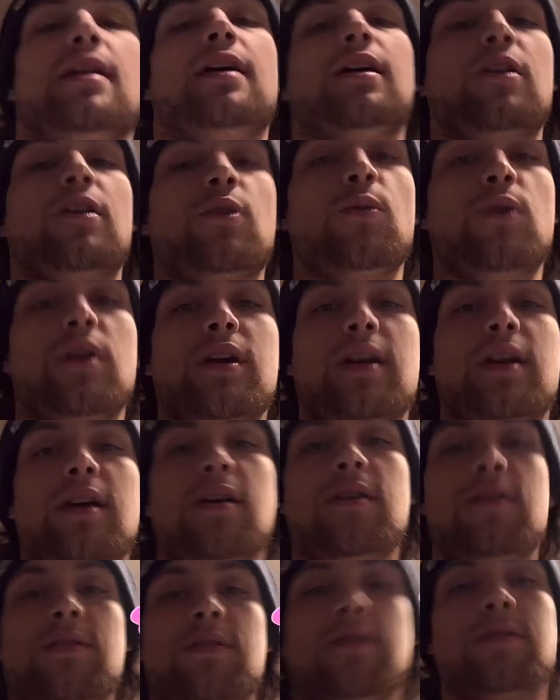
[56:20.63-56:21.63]
and then I got a
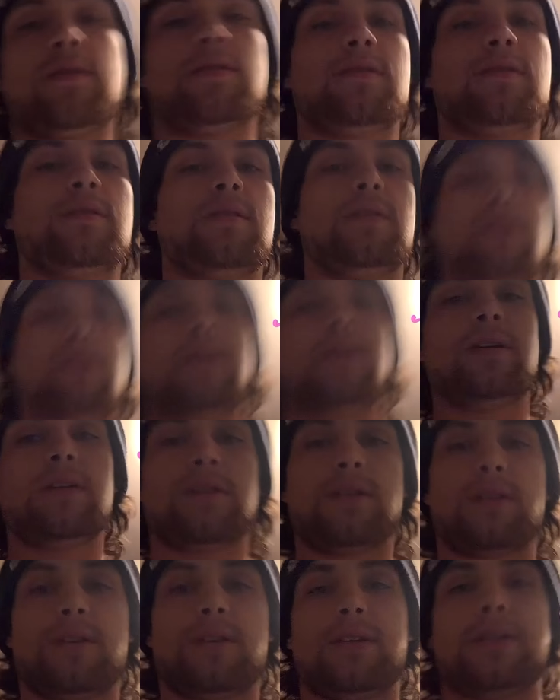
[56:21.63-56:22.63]
workout.
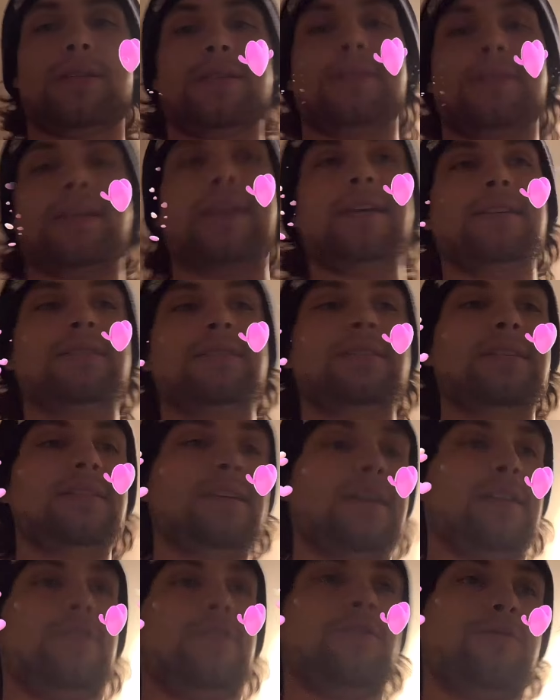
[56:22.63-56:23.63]
Stacy,
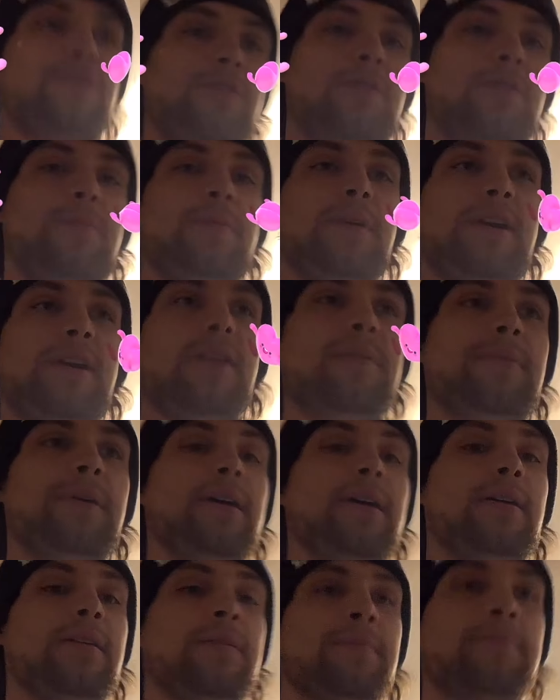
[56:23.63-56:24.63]
thank you for the
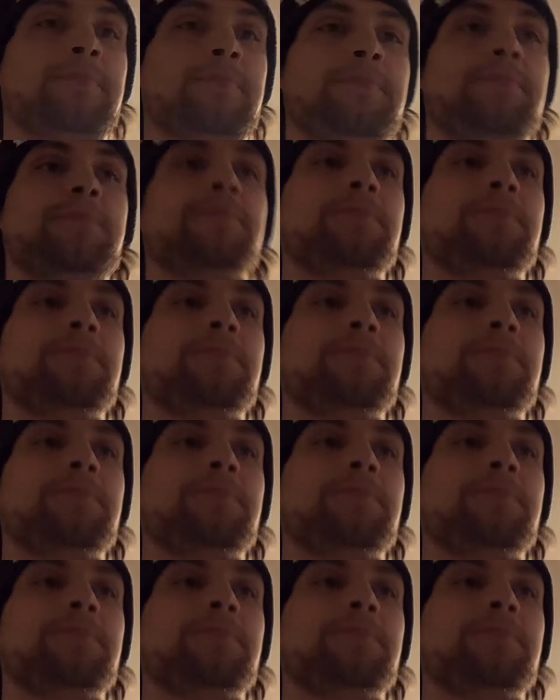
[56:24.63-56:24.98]
PayPal.